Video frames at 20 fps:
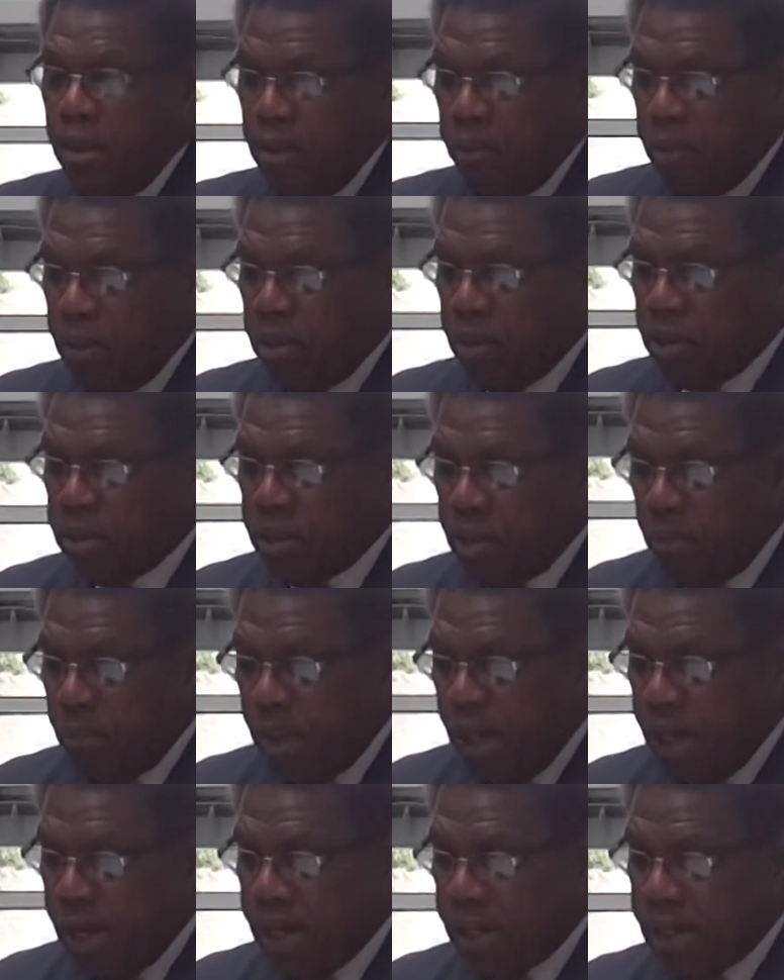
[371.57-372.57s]
because a
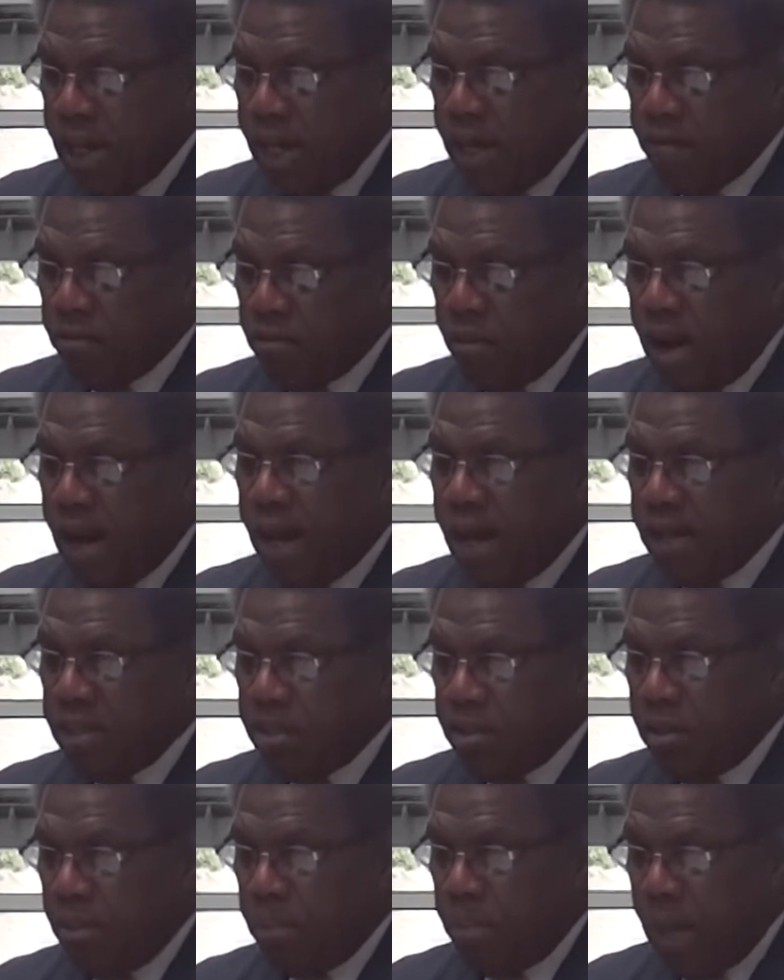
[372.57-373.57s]
man can't
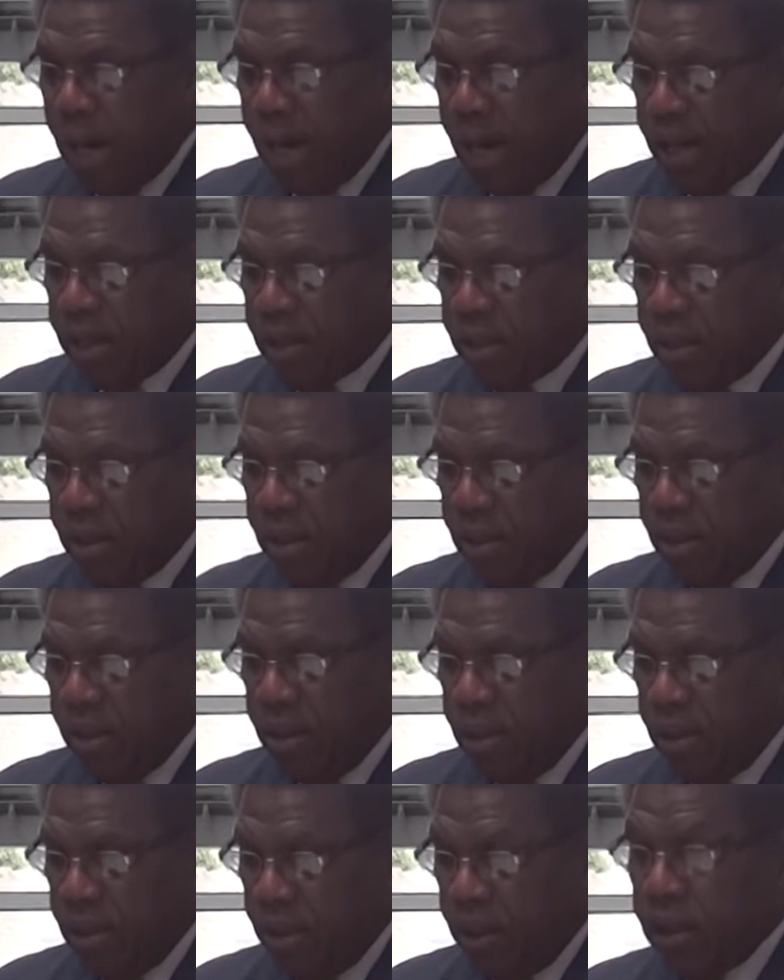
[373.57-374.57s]
ride your
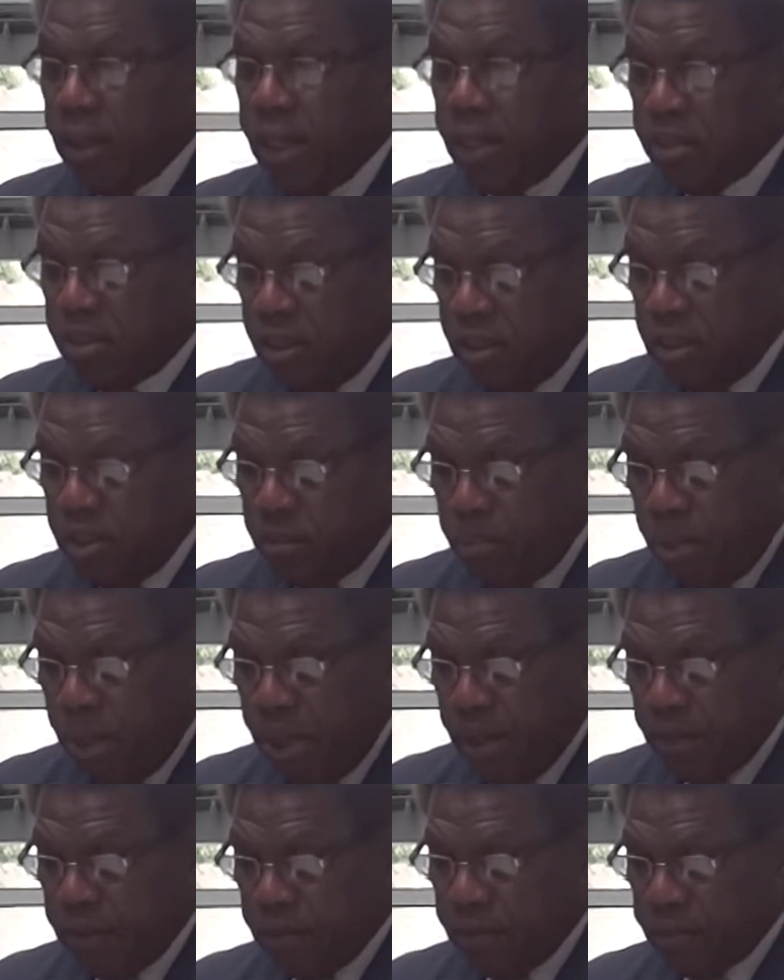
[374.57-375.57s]
back unless it is
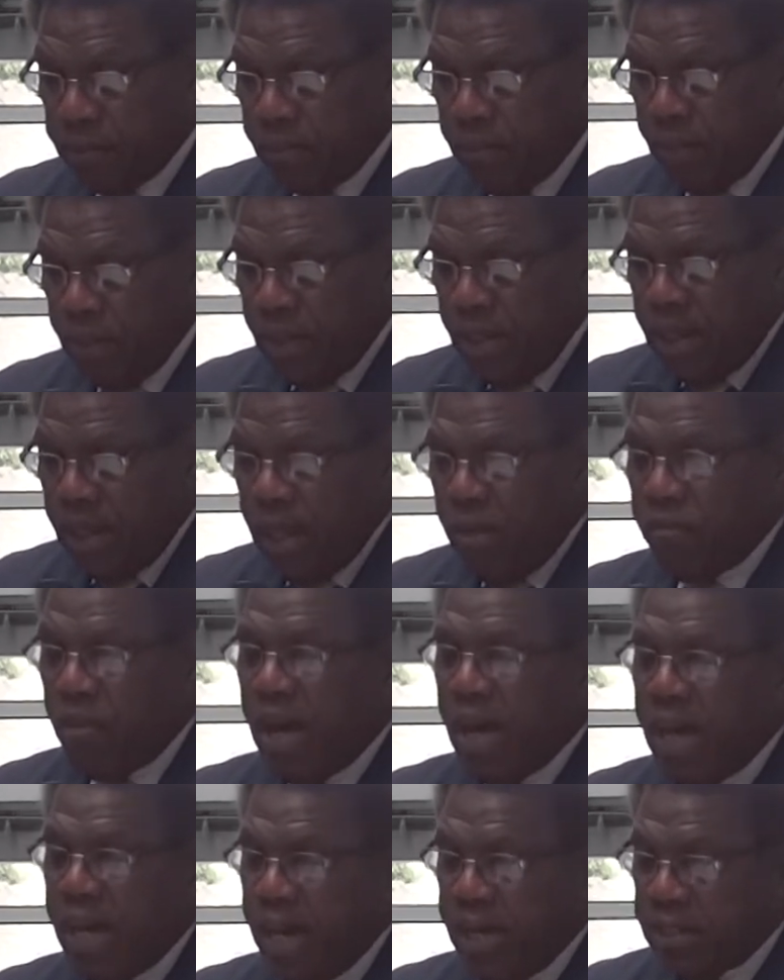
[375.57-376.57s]
bent. If
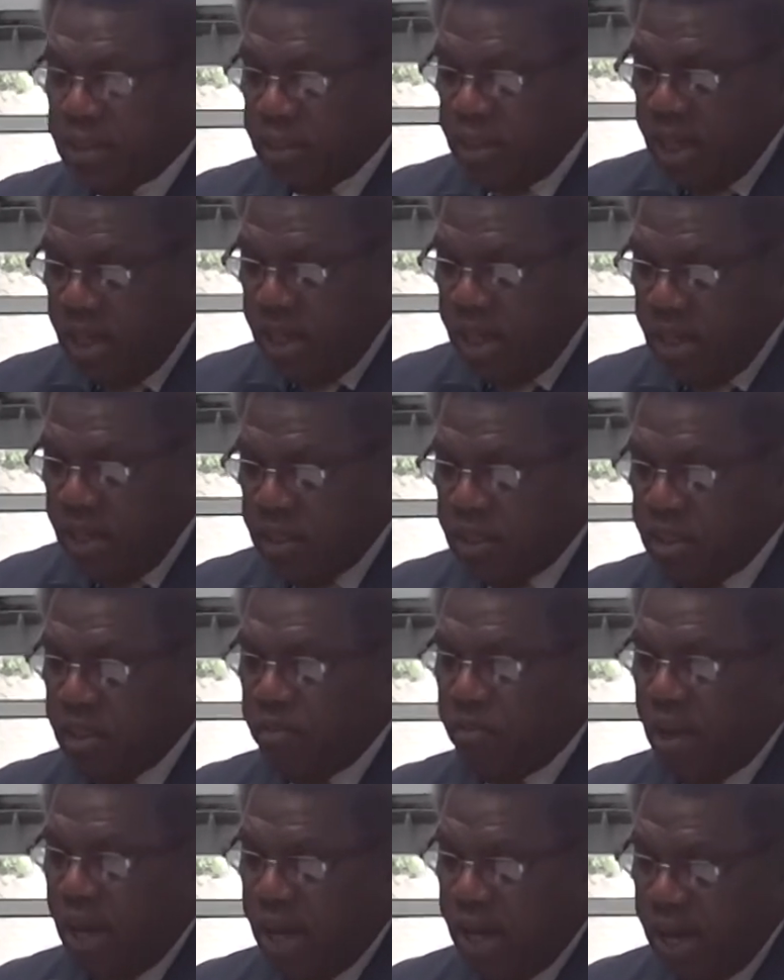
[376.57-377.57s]
I
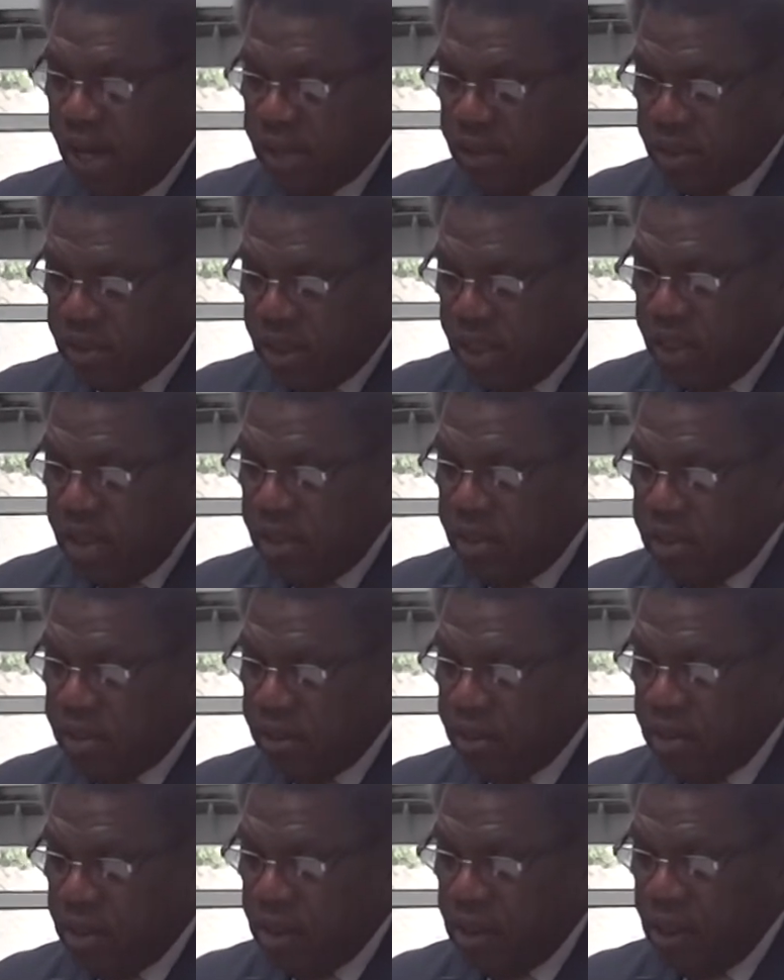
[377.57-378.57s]
had
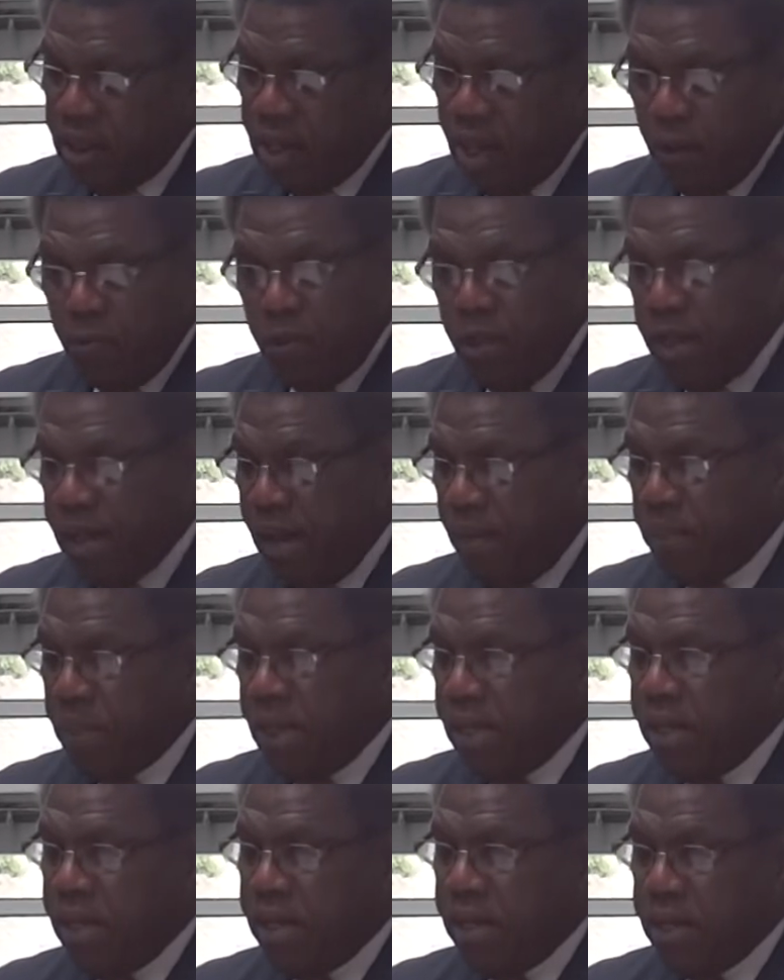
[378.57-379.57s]
sneezed, I wouldn't have
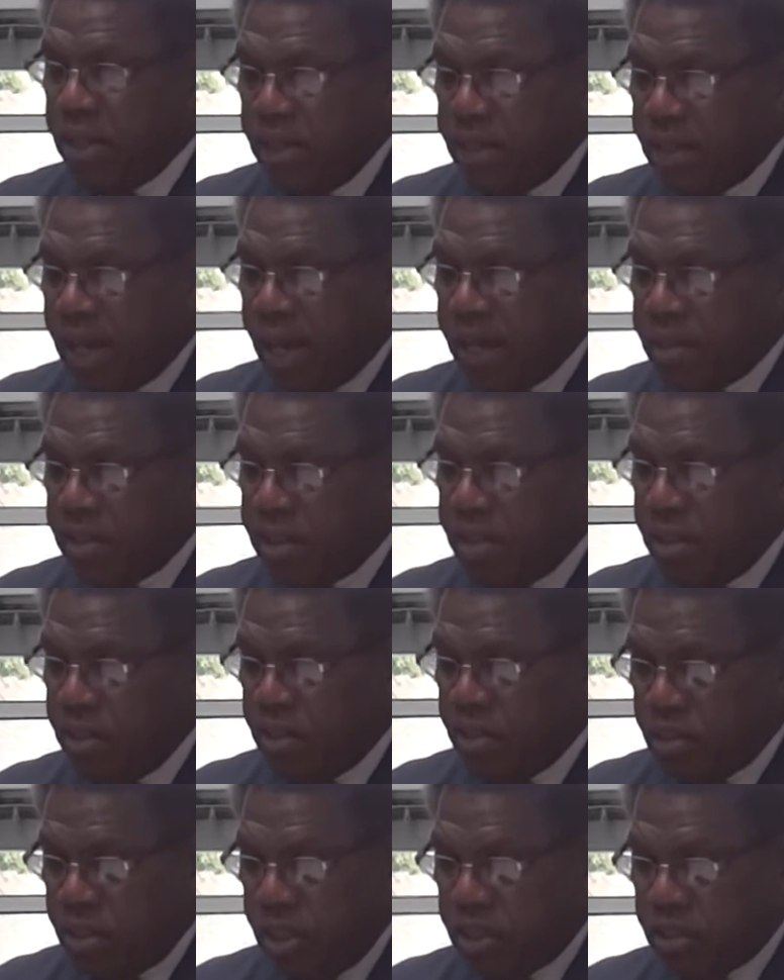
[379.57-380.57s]
been here in
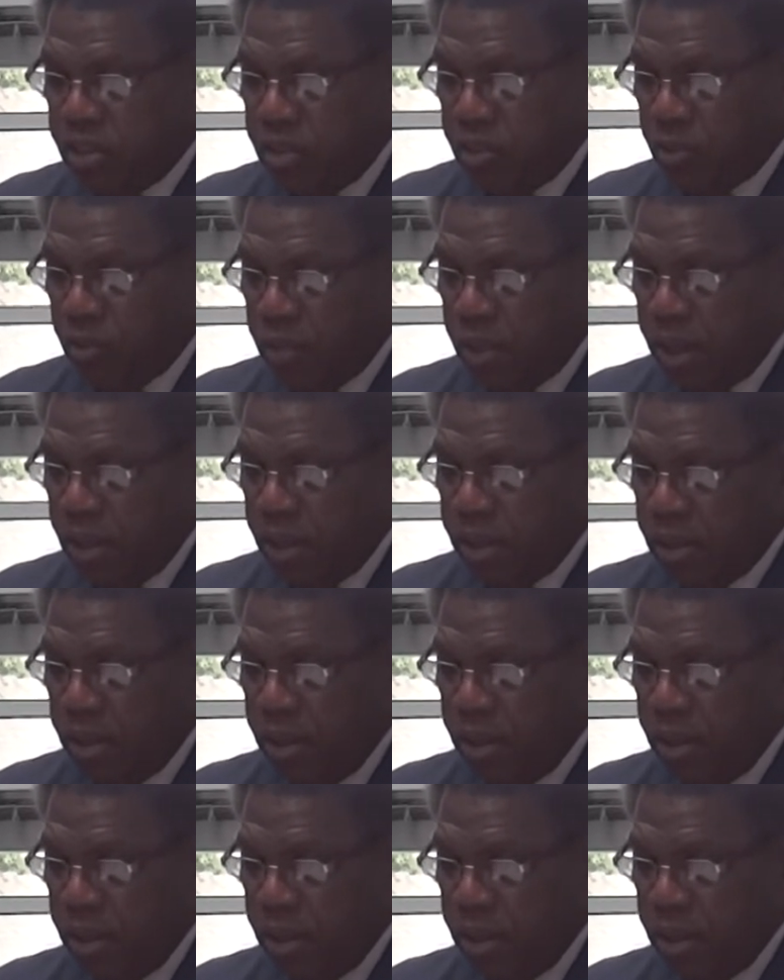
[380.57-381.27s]
1963,